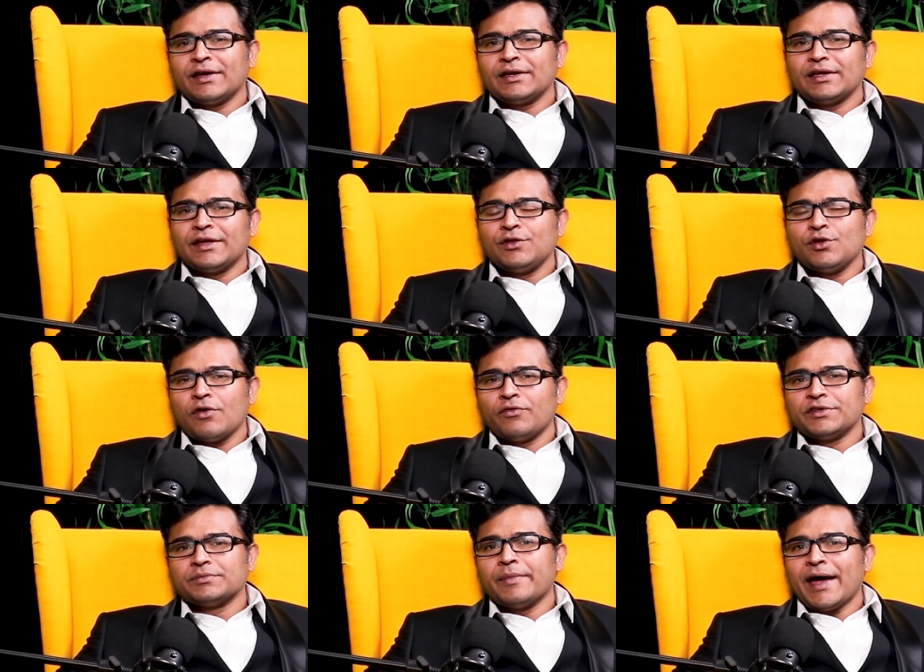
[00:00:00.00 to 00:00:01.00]
that any of
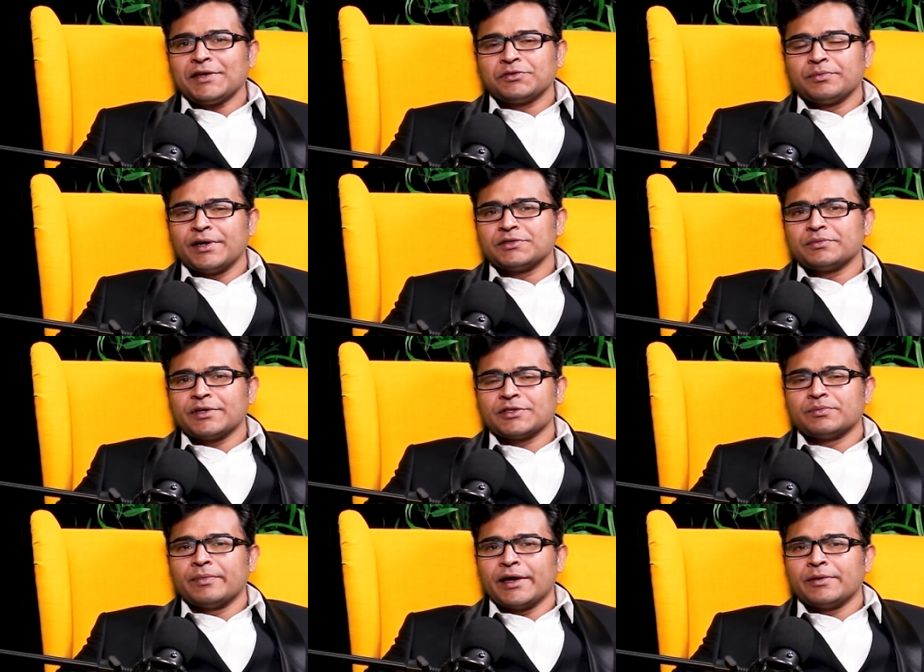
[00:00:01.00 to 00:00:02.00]
his batchmates
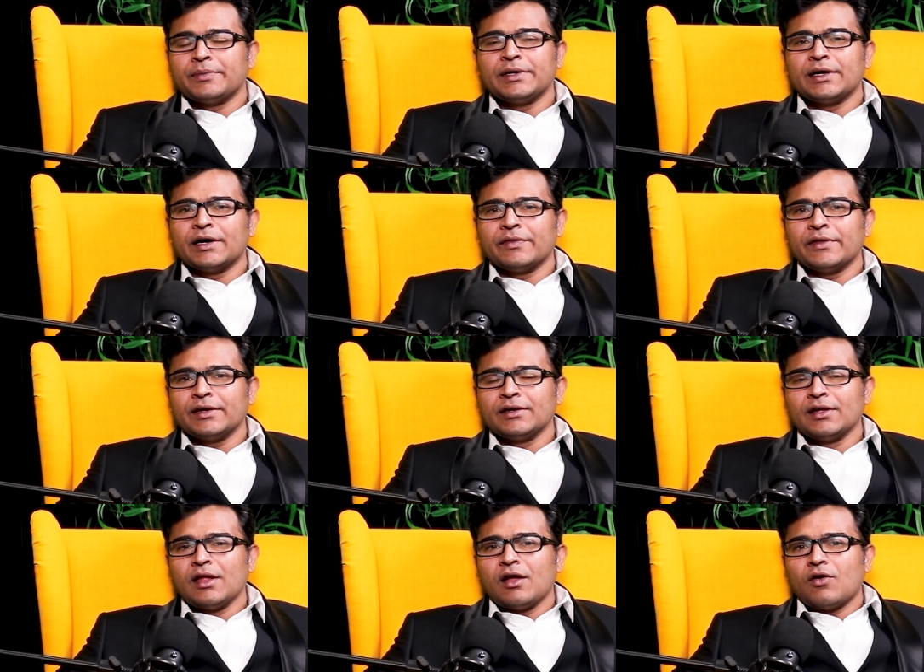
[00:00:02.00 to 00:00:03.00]
might be earning
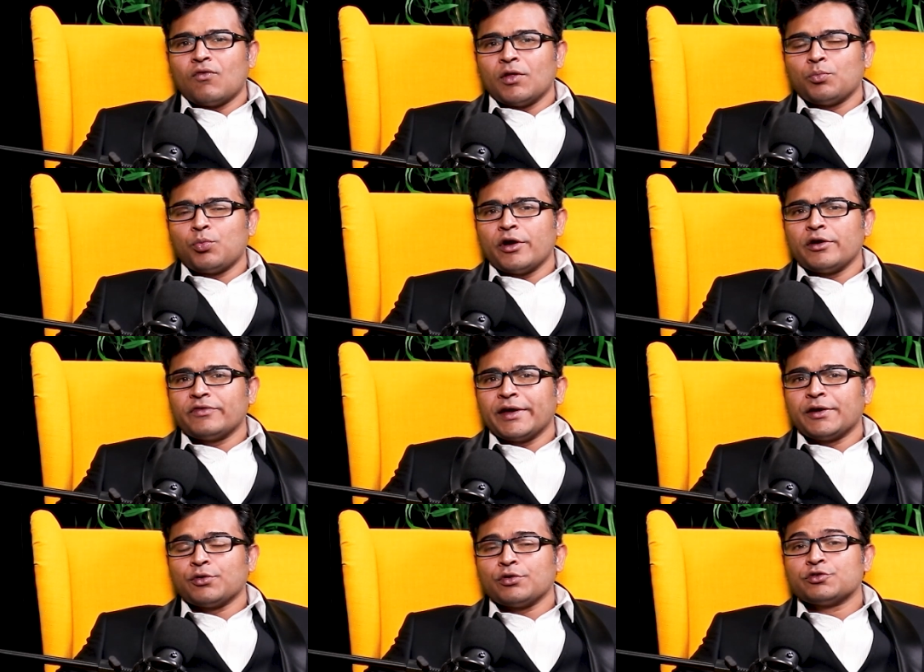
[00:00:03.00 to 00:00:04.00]

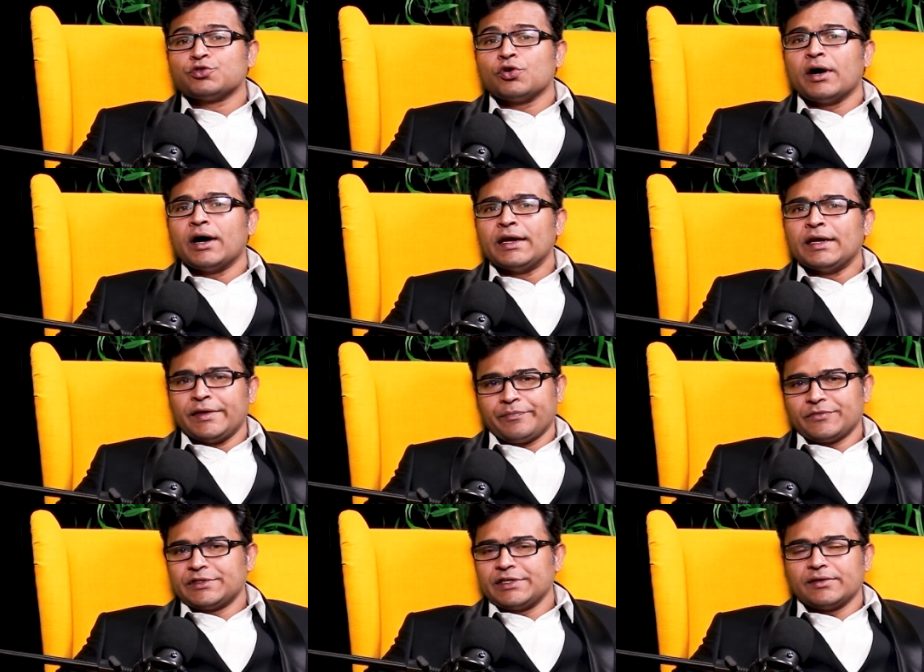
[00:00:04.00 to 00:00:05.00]
1.5 crores so early.
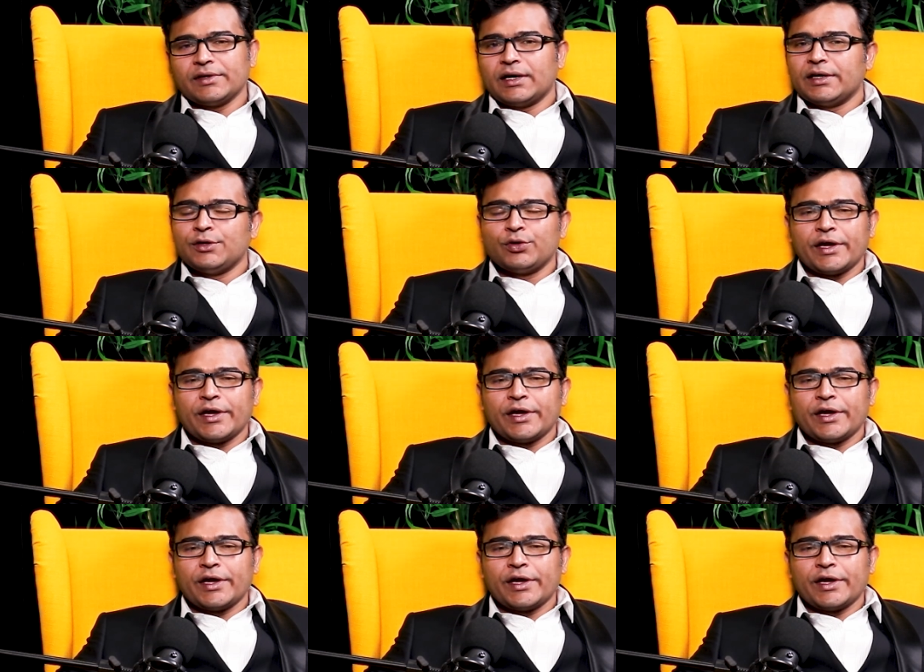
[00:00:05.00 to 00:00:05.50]
See, you